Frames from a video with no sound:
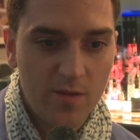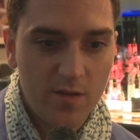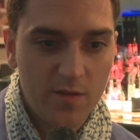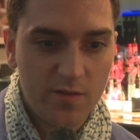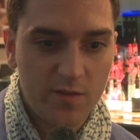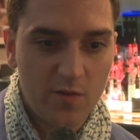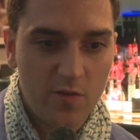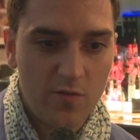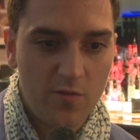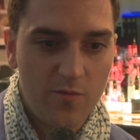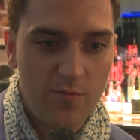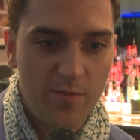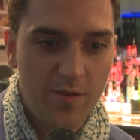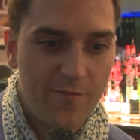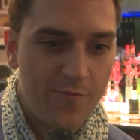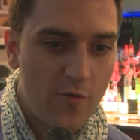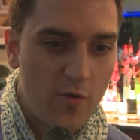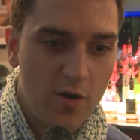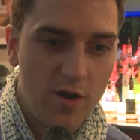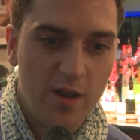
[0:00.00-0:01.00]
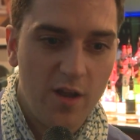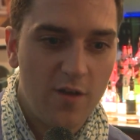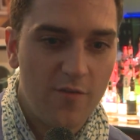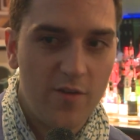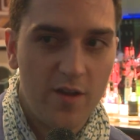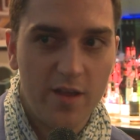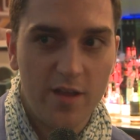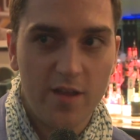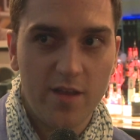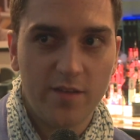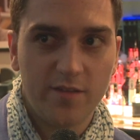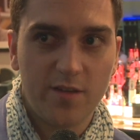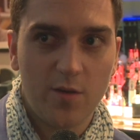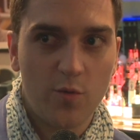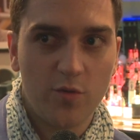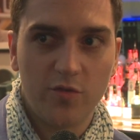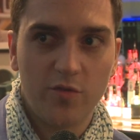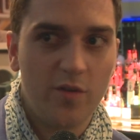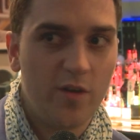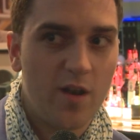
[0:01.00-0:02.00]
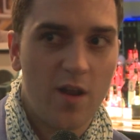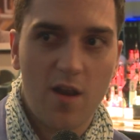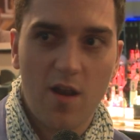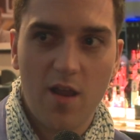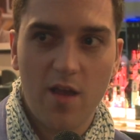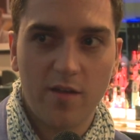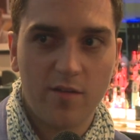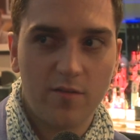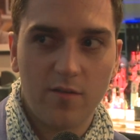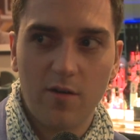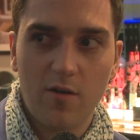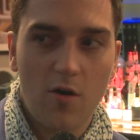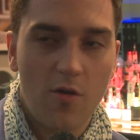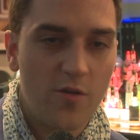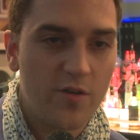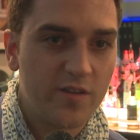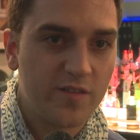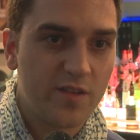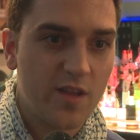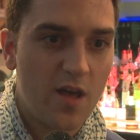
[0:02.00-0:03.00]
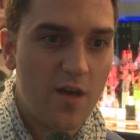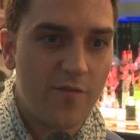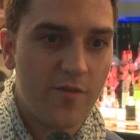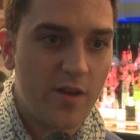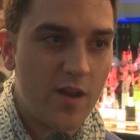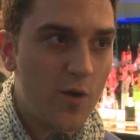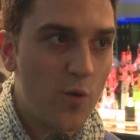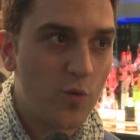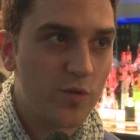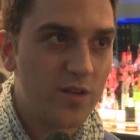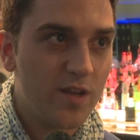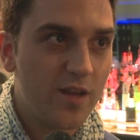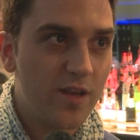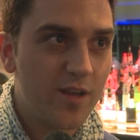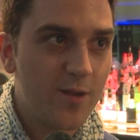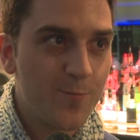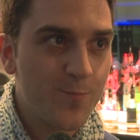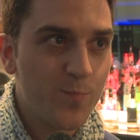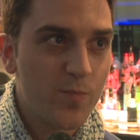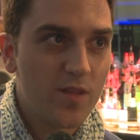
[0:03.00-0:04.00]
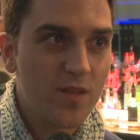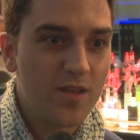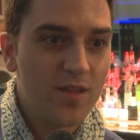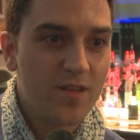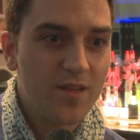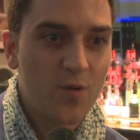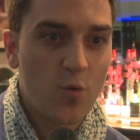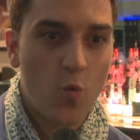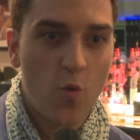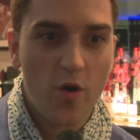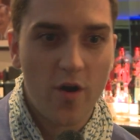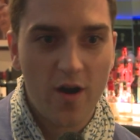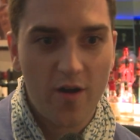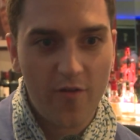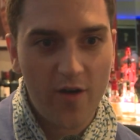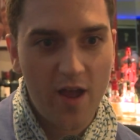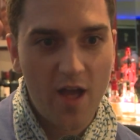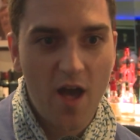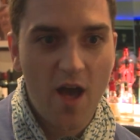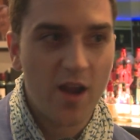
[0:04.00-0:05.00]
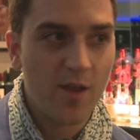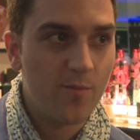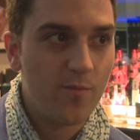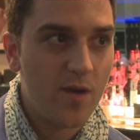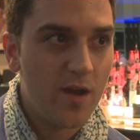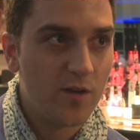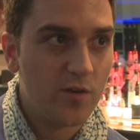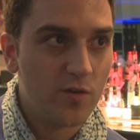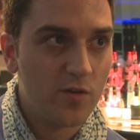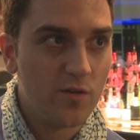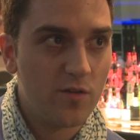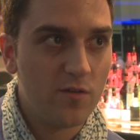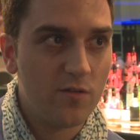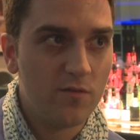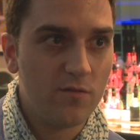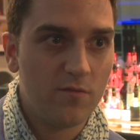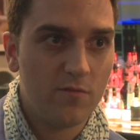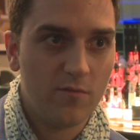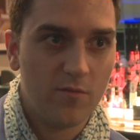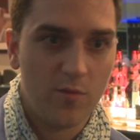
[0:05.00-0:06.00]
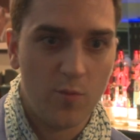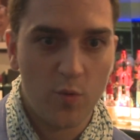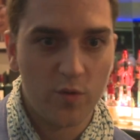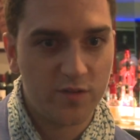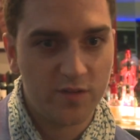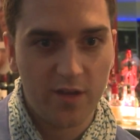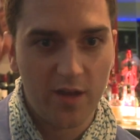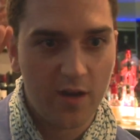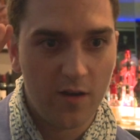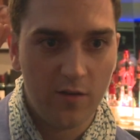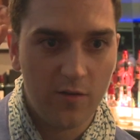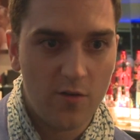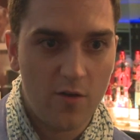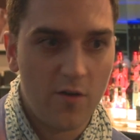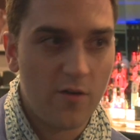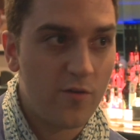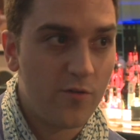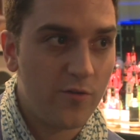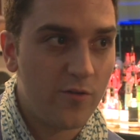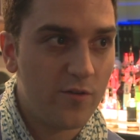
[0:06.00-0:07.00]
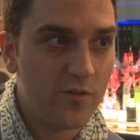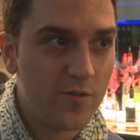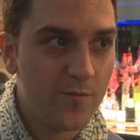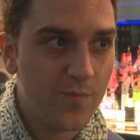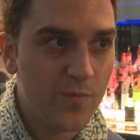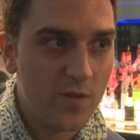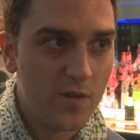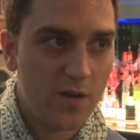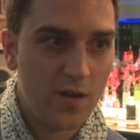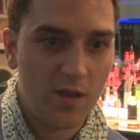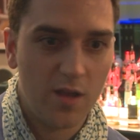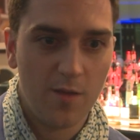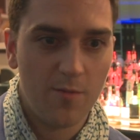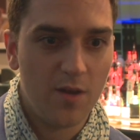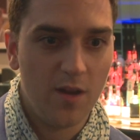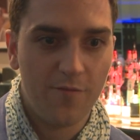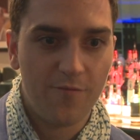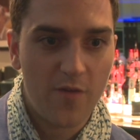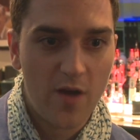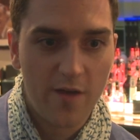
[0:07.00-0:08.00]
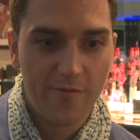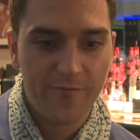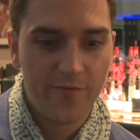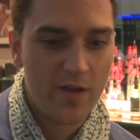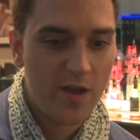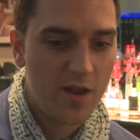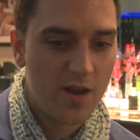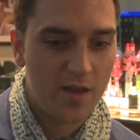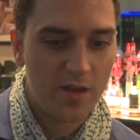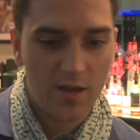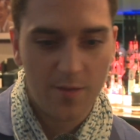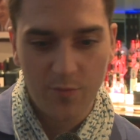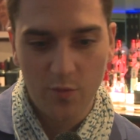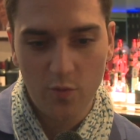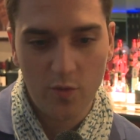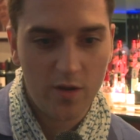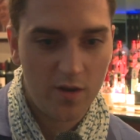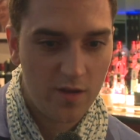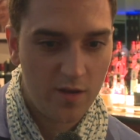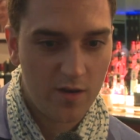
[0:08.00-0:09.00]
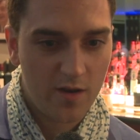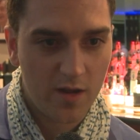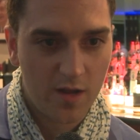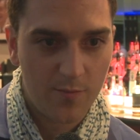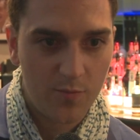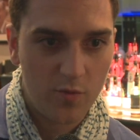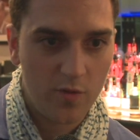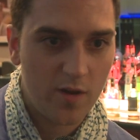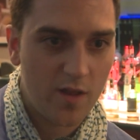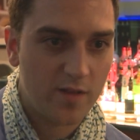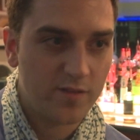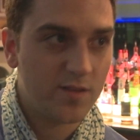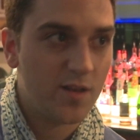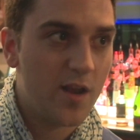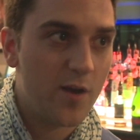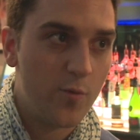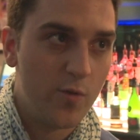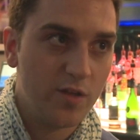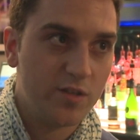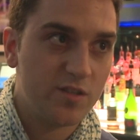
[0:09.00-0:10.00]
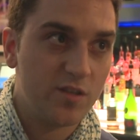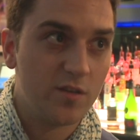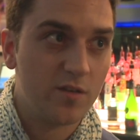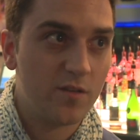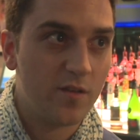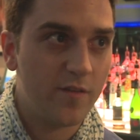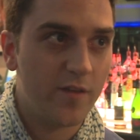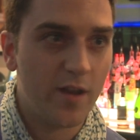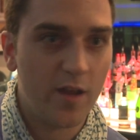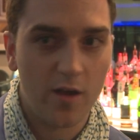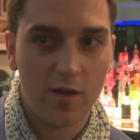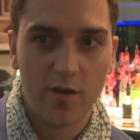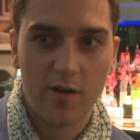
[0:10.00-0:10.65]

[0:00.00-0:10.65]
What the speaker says: So before League of Legends, I was doing like other stuff, and I was like, whatever I had in mind to do was getting done, you know. Like even if I fail, I keep doing it, until I reach it, and then